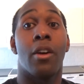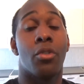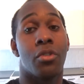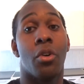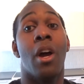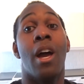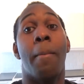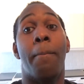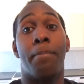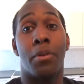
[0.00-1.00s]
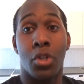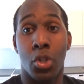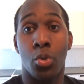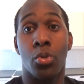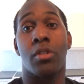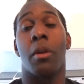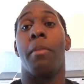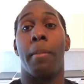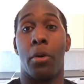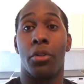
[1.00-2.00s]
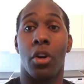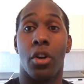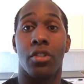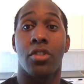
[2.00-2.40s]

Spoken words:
also produce my podcast.